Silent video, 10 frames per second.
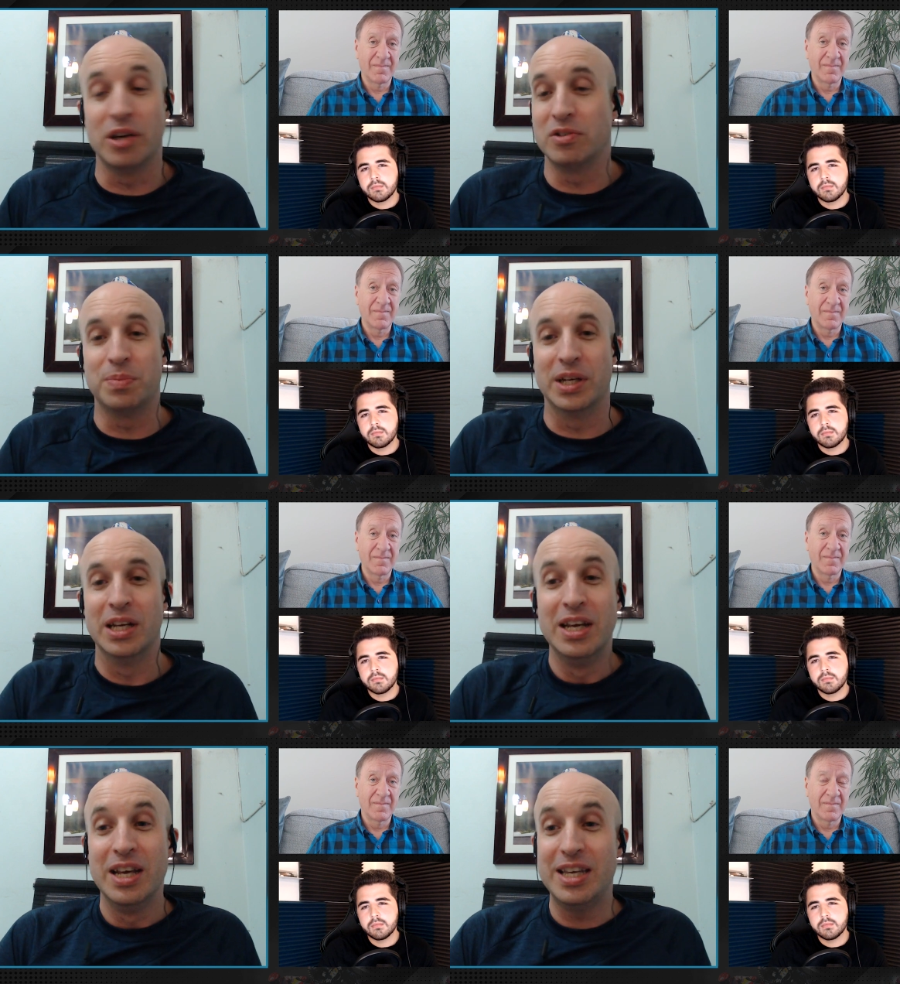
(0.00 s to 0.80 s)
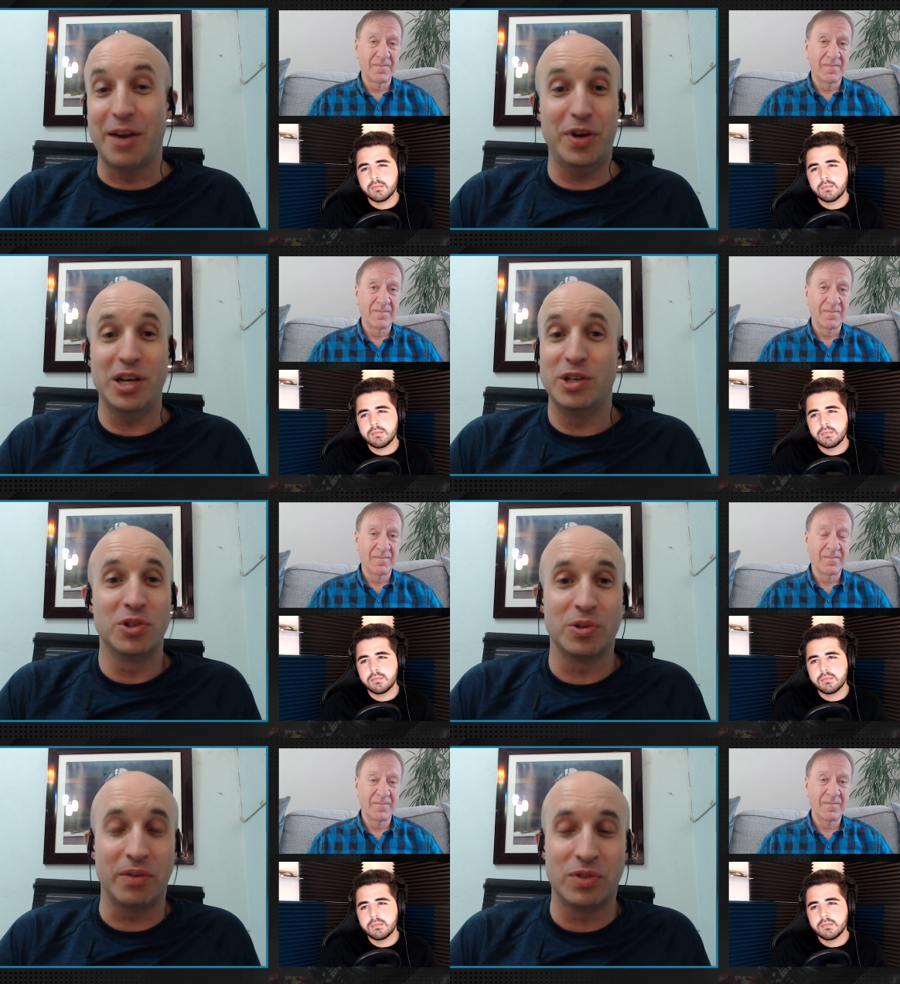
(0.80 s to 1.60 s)
Speaker 1: knows? But yeah, very
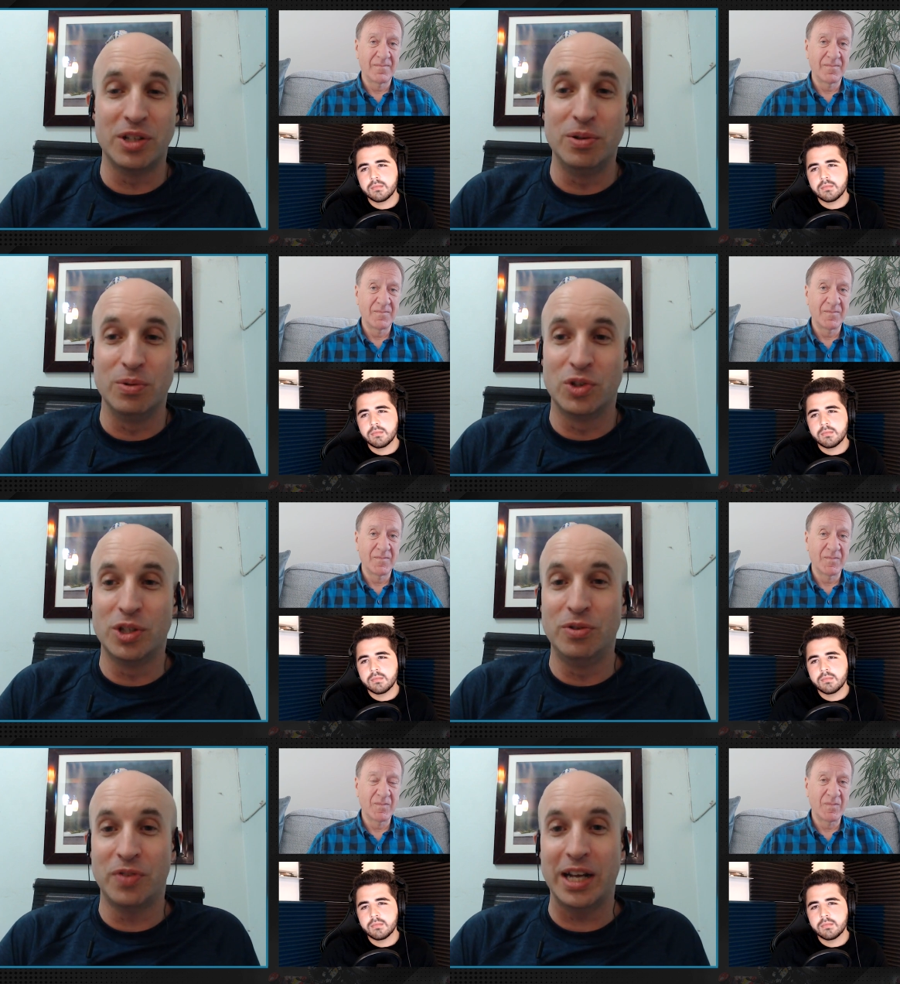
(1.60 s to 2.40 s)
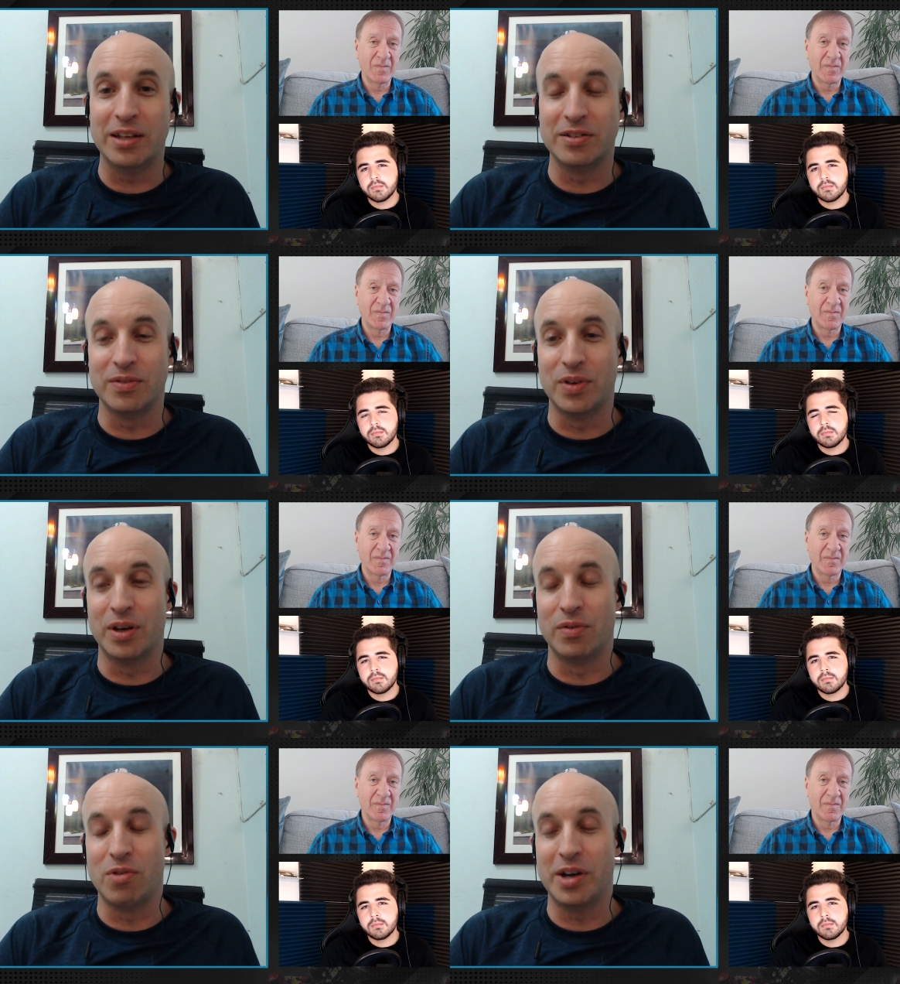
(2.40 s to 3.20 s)
unusual to have two failures
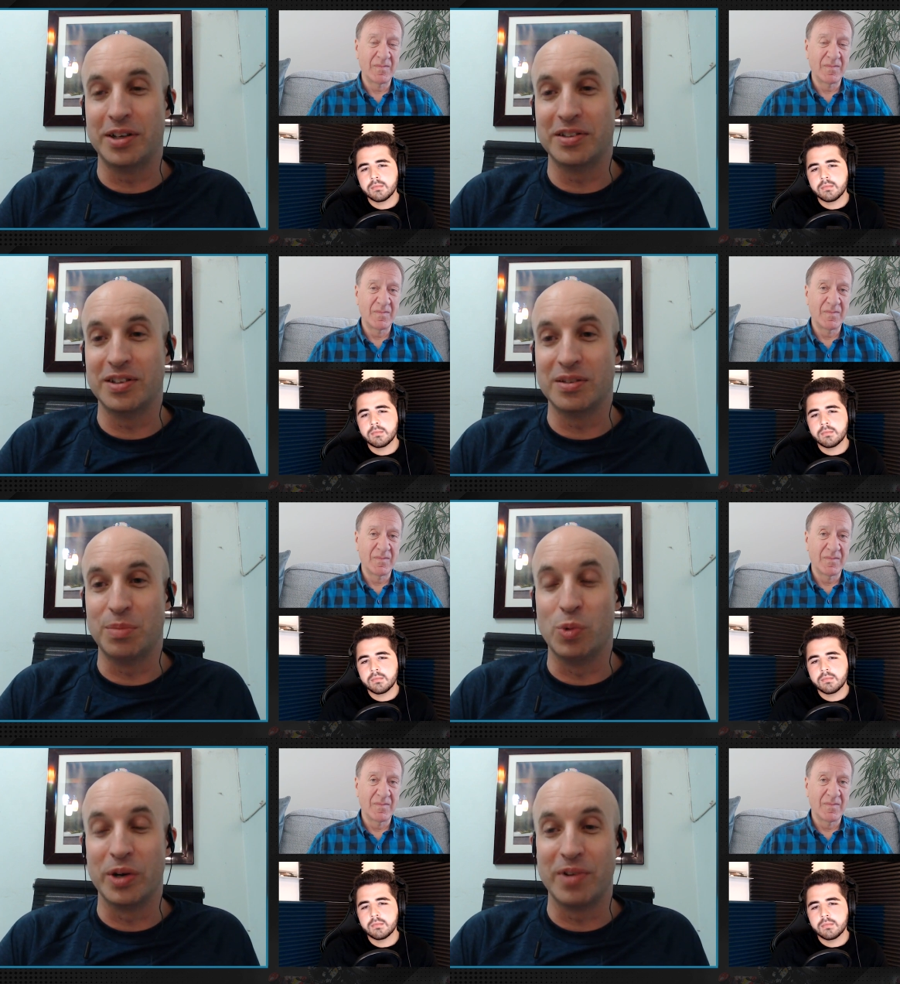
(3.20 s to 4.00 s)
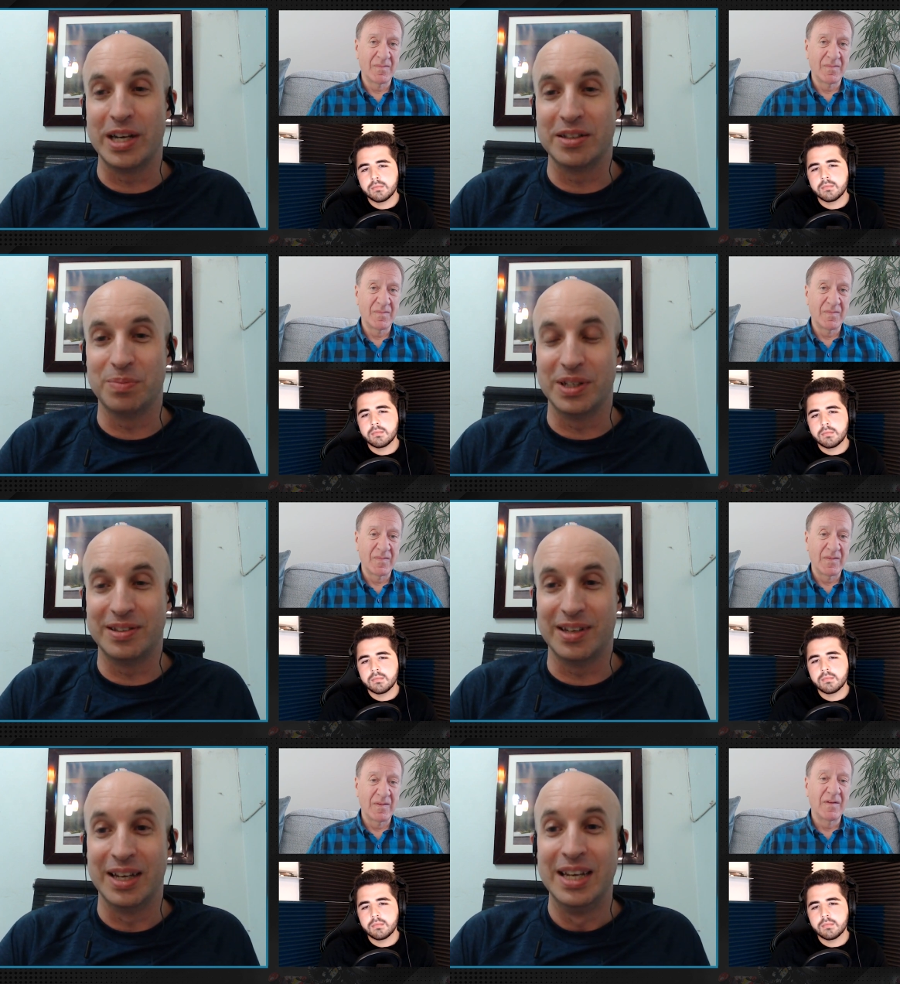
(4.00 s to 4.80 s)
of a ride height system in one race.
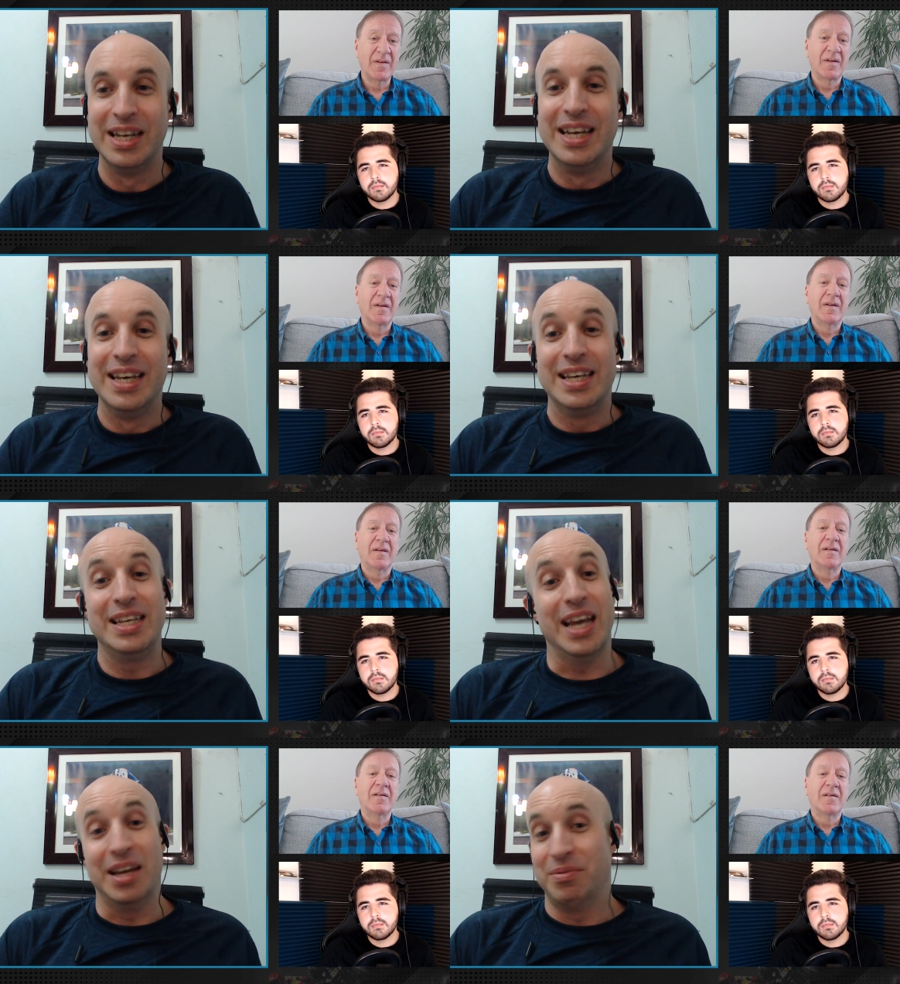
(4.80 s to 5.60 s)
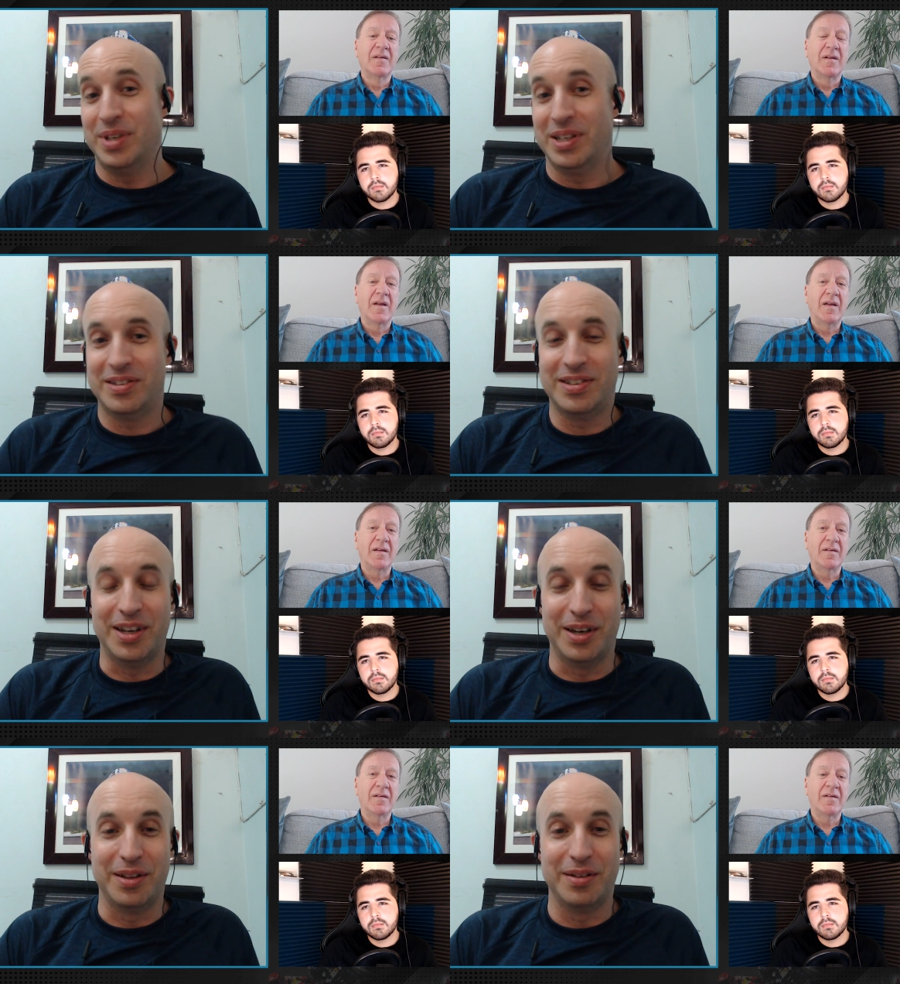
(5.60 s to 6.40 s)
But yeah,
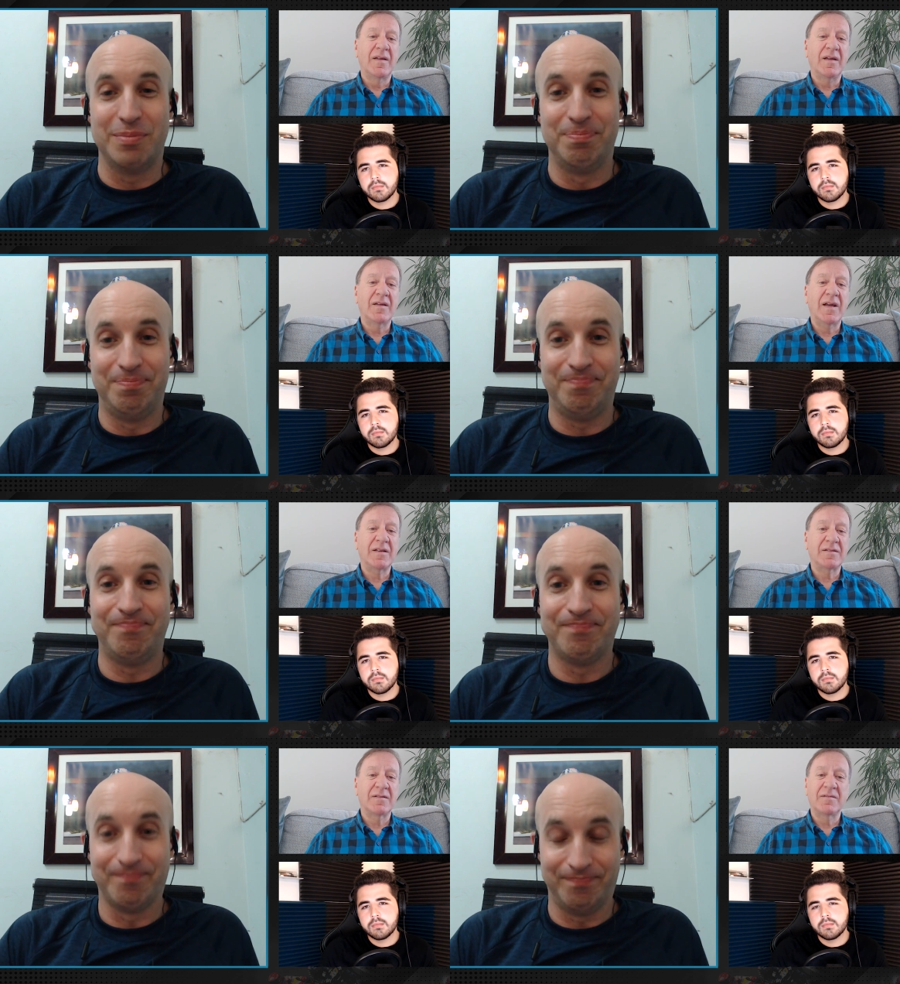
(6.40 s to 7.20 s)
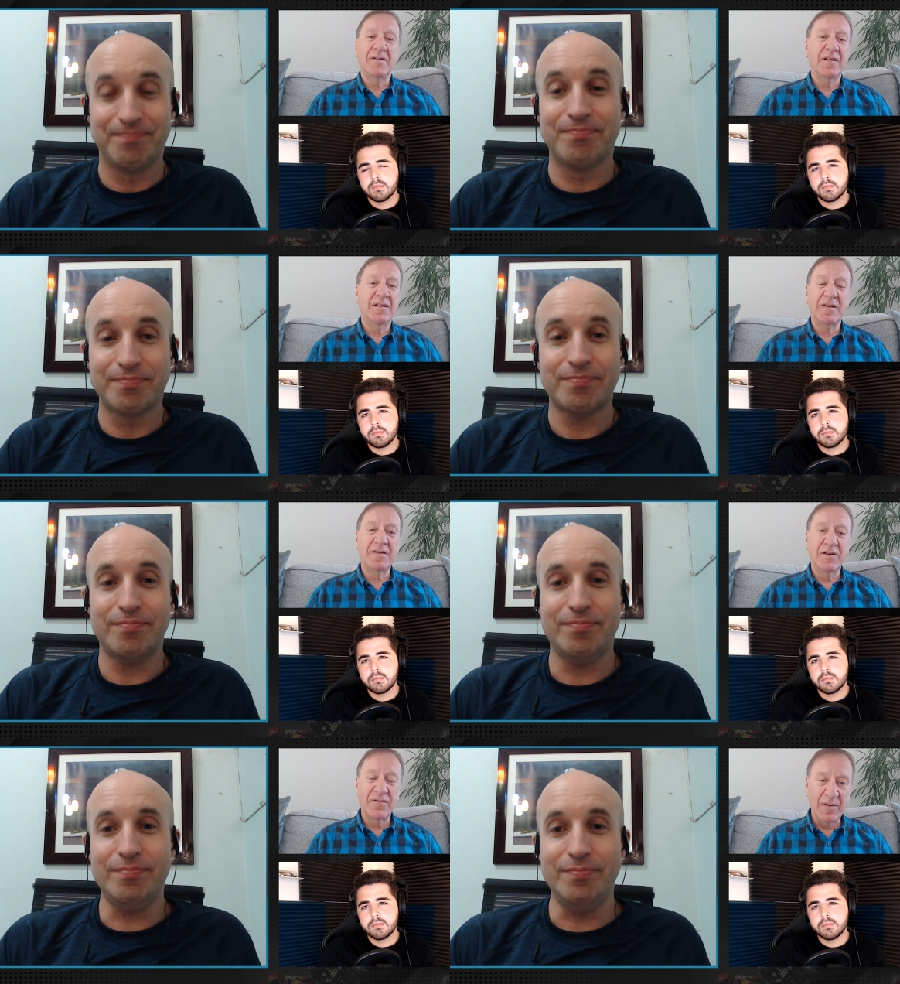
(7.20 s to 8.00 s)
that's
Speaker 2: it gets
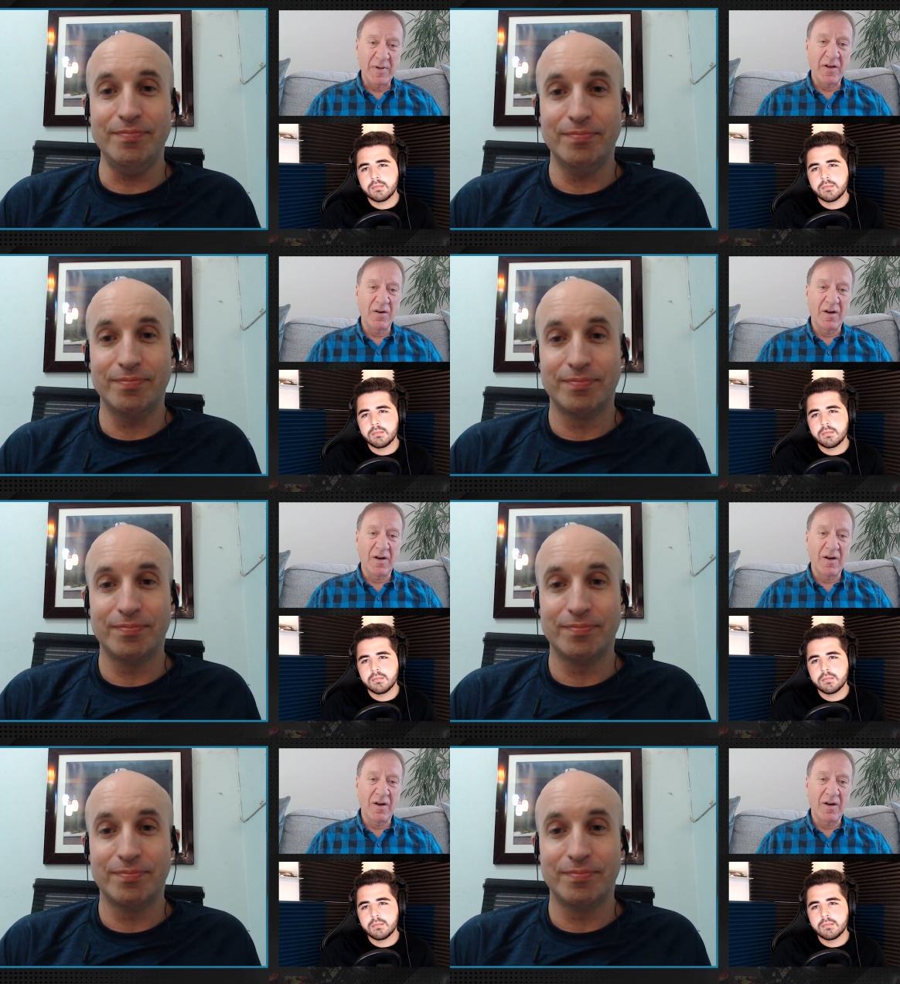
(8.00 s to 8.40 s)
incredibly